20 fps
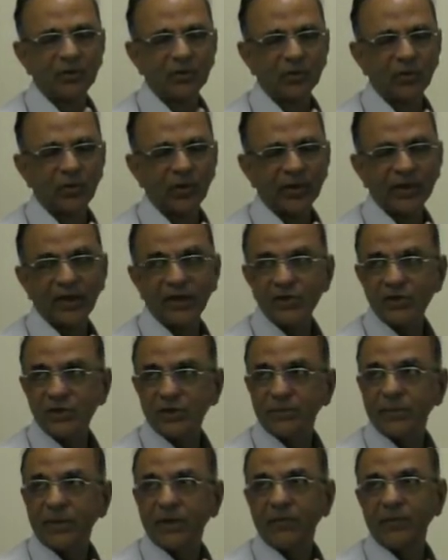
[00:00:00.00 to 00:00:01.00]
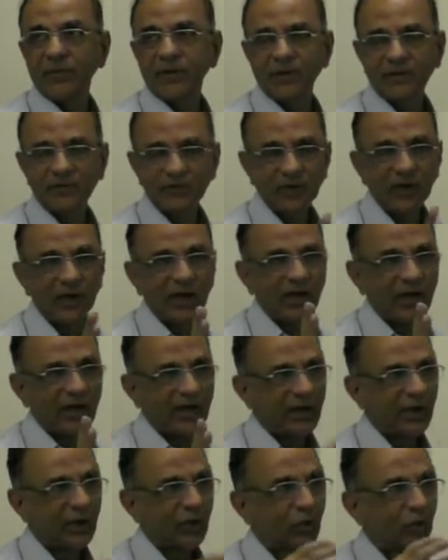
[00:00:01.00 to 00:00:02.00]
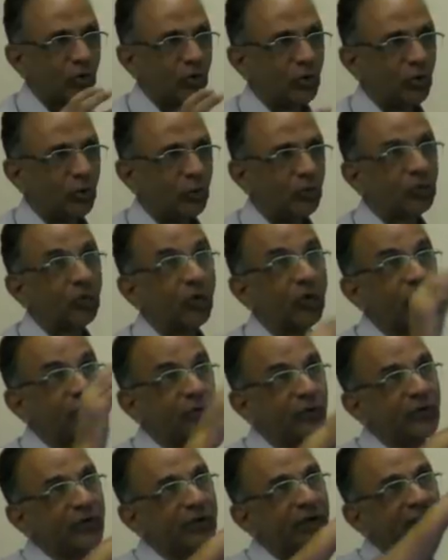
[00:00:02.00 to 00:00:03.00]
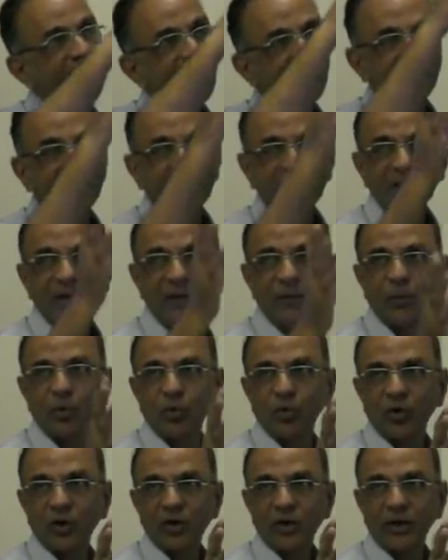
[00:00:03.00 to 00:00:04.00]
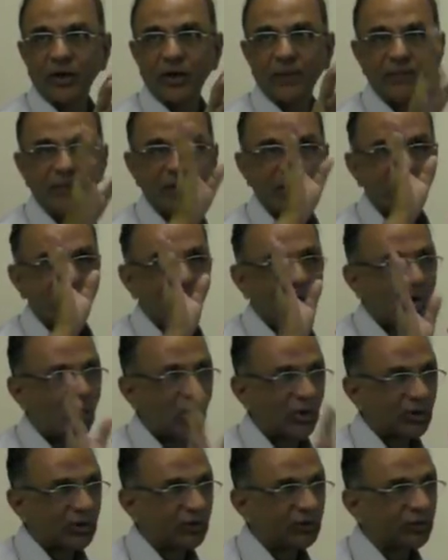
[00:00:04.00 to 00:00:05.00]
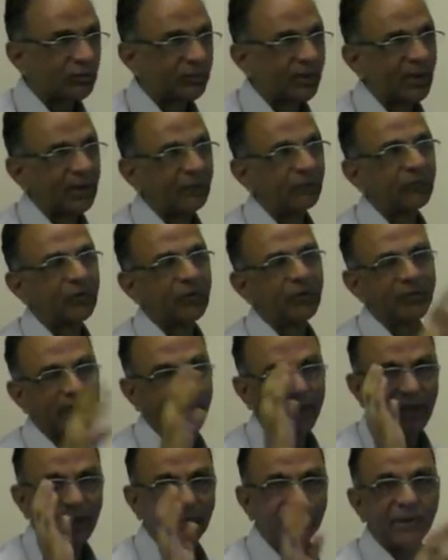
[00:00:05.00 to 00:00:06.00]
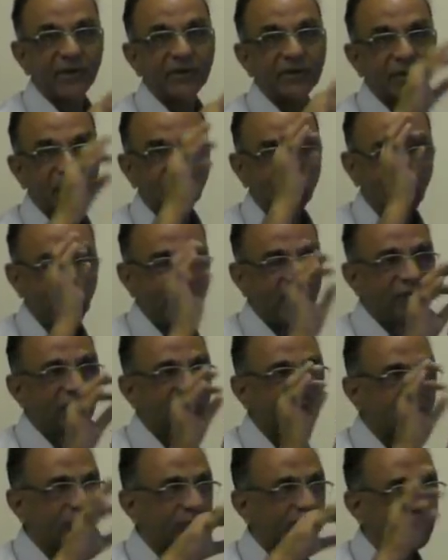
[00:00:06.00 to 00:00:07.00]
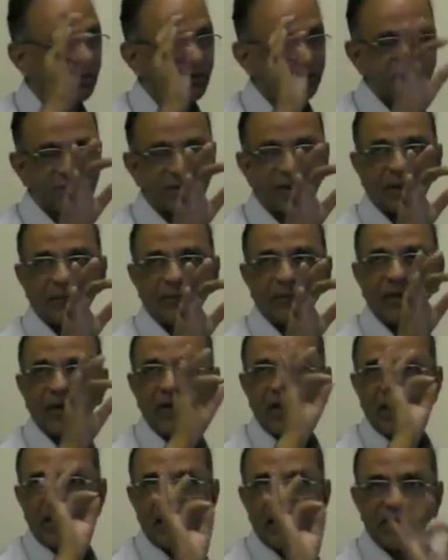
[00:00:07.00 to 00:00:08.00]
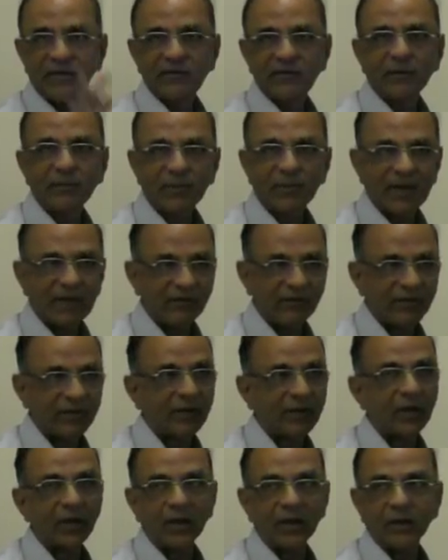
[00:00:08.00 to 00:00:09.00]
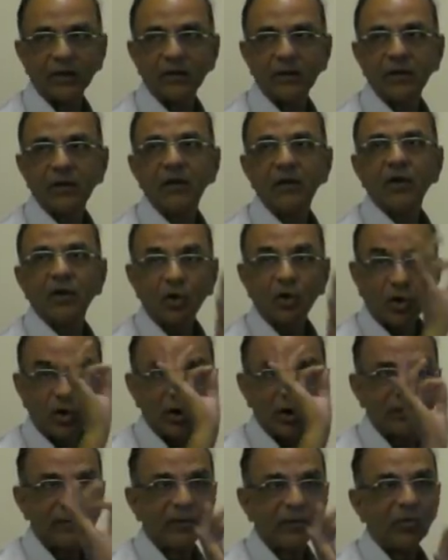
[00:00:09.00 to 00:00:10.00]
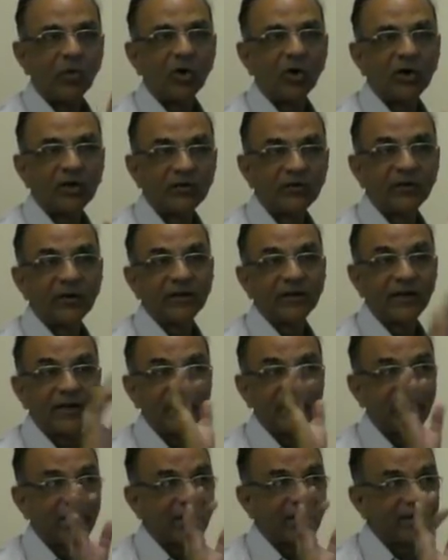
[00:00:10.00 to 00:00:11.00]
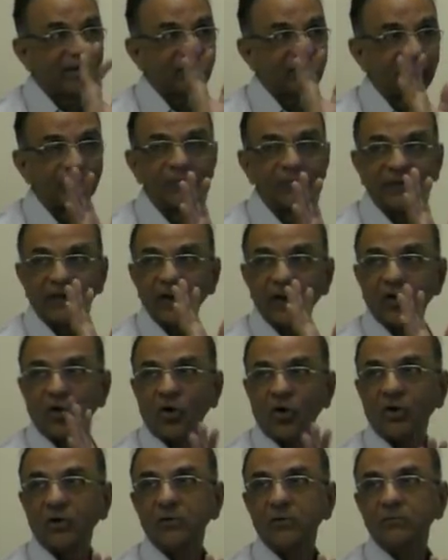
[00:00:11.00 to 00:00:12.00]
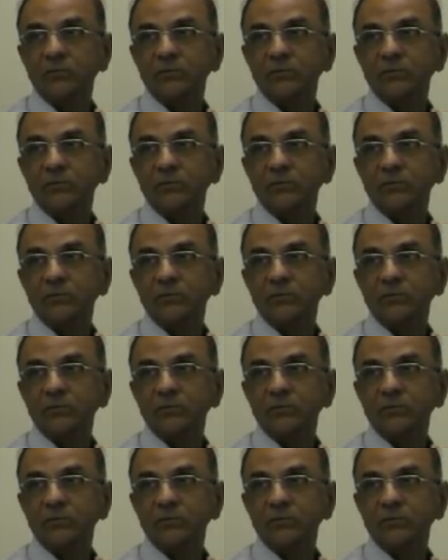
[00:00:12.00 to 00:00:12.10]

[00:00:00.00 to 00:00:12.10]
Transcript: coagulation parameters, he could do. So if you see an apical pleural cap on a supine film in a patient who has for the first time had a subclavian line, call up the ward and say there is something wrong.